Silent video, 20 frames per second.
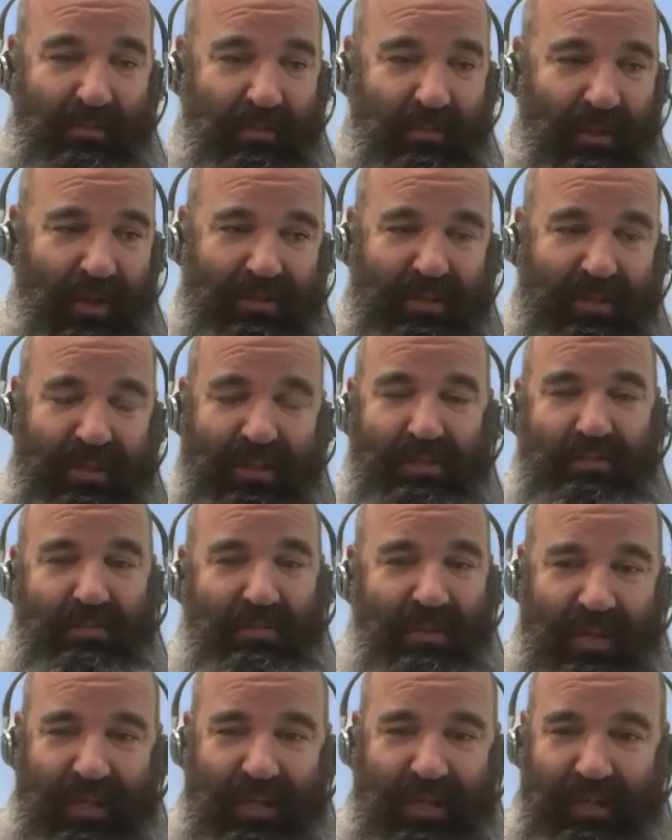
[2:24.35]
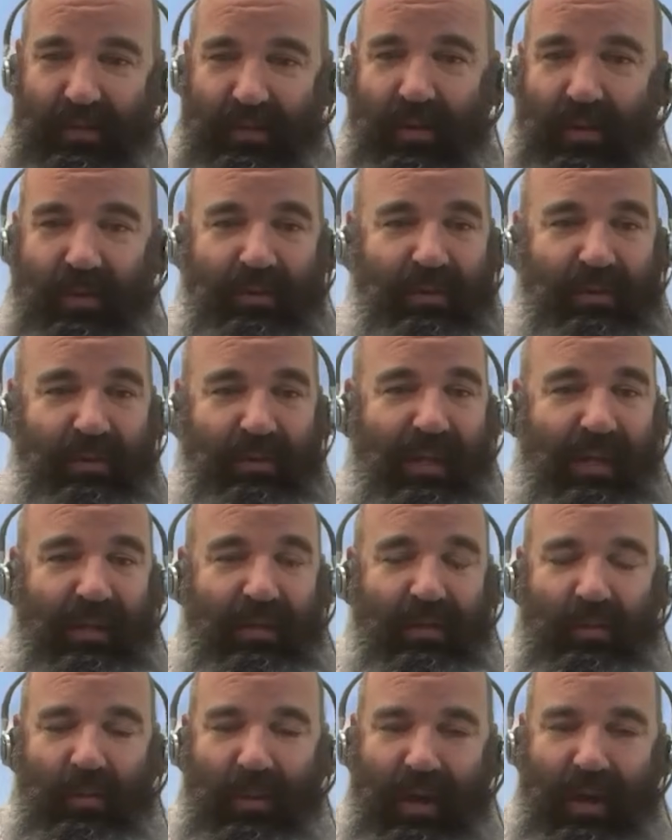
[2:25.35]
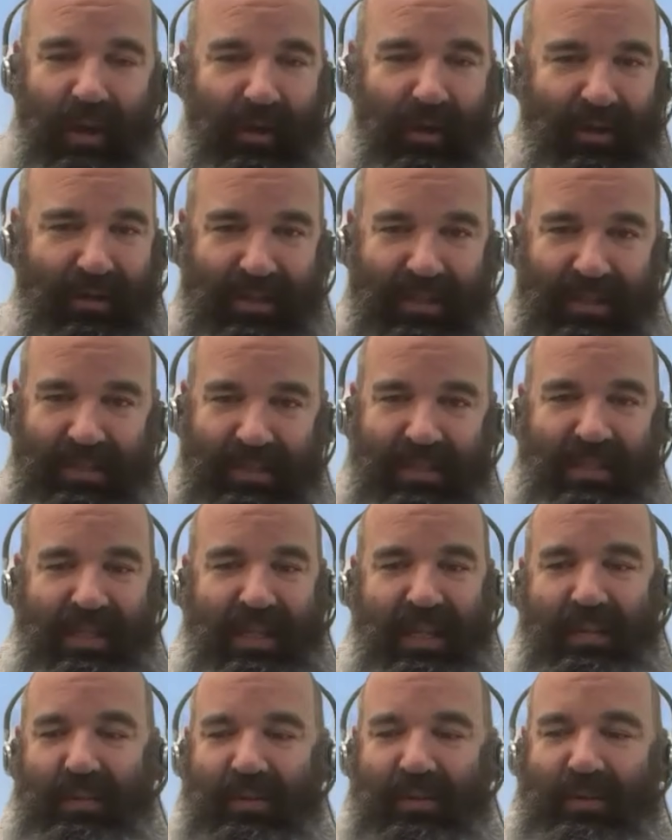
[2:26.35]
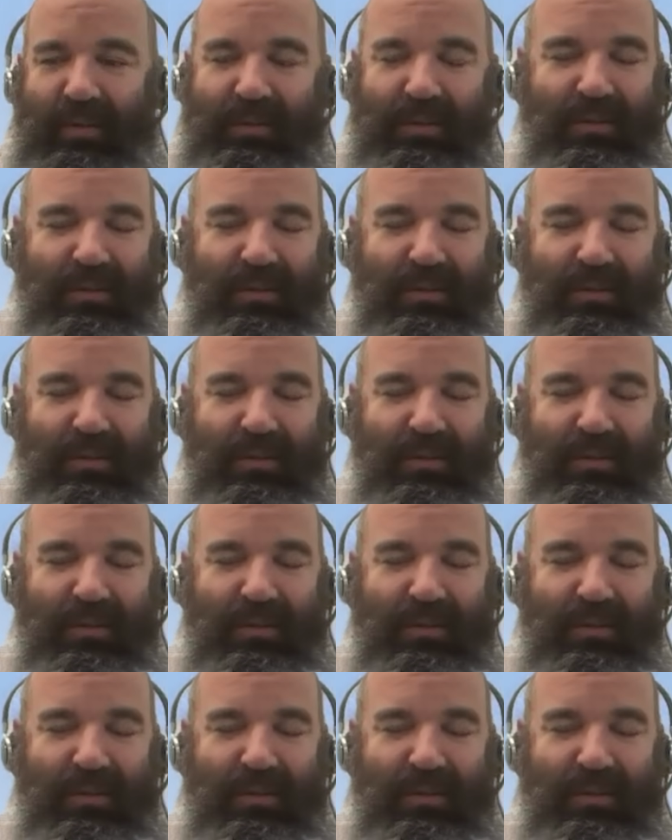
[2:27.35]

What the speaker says: projects, creating your own thing, wiring things together.